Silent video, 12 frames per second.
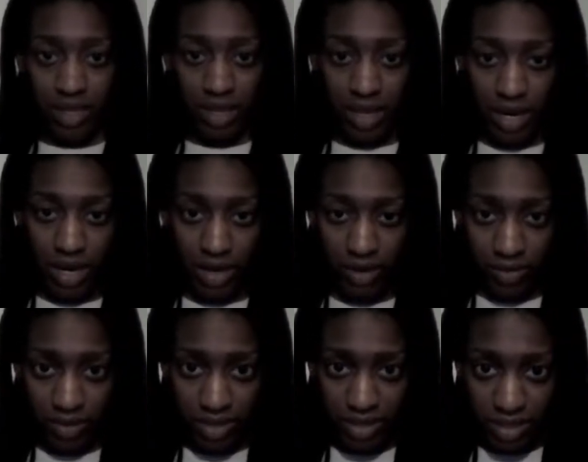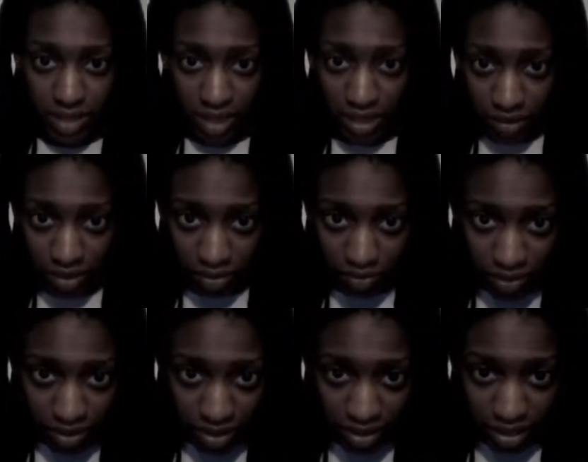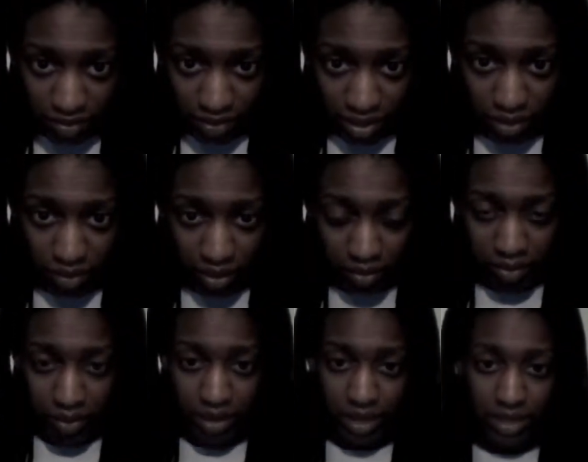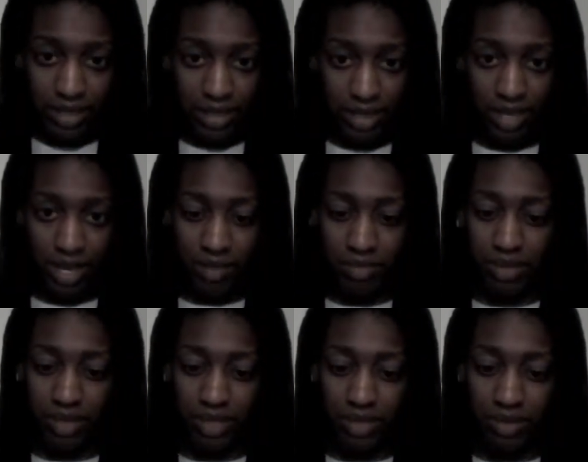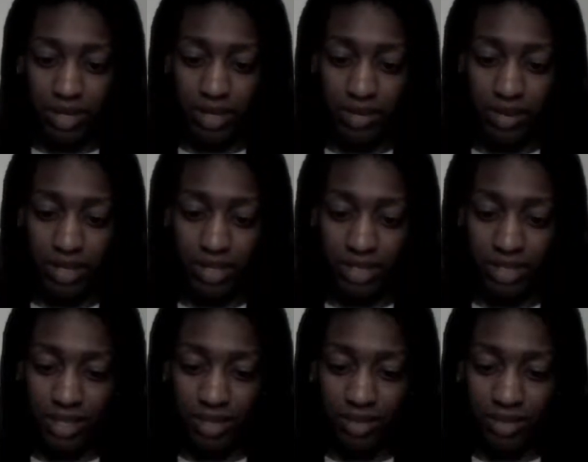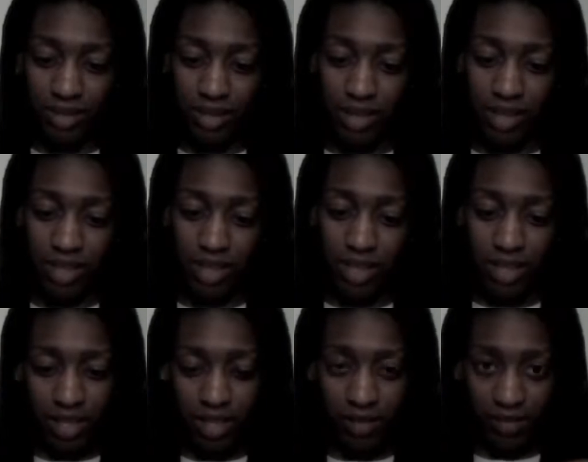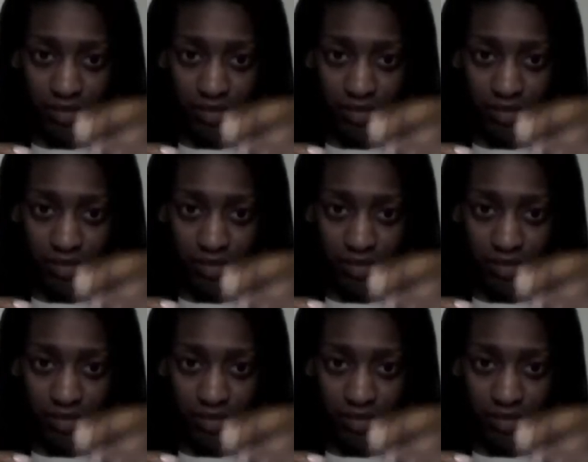and I don't know if you can see very well, but I'm going to do it anyways. Pull